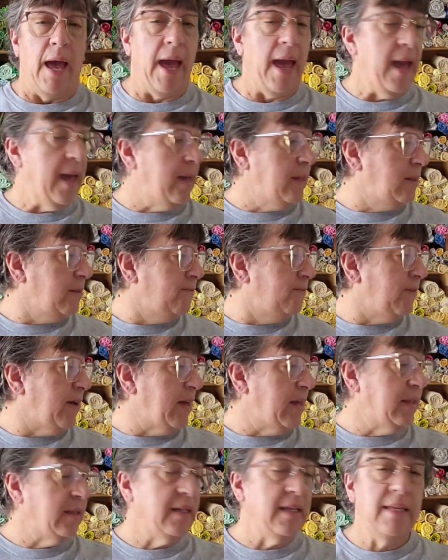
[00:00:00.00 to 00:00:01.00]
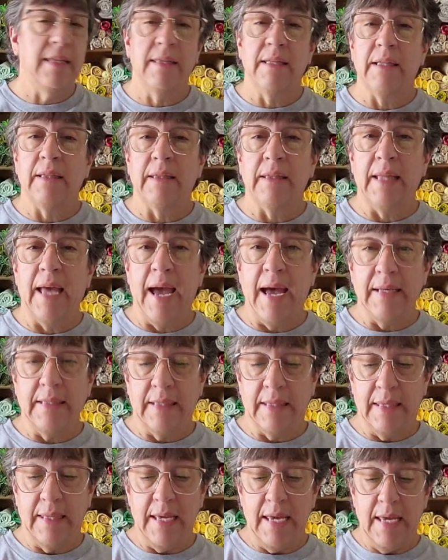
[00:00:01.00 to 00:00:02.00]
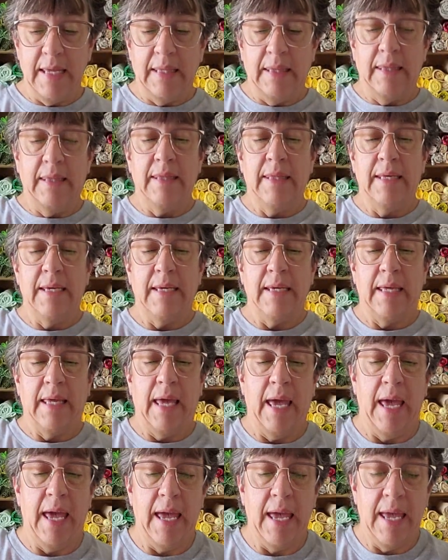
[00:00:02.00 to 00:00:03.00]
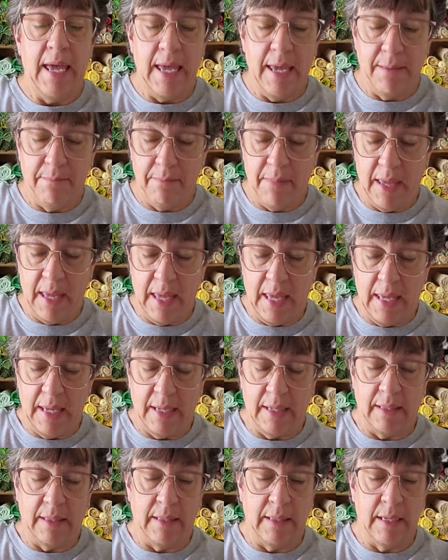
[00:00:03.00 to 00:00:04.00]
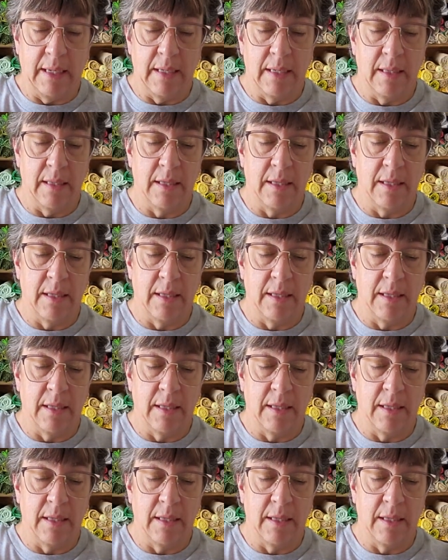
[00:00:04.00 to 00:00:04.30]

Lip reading: And finally, the last thing that came in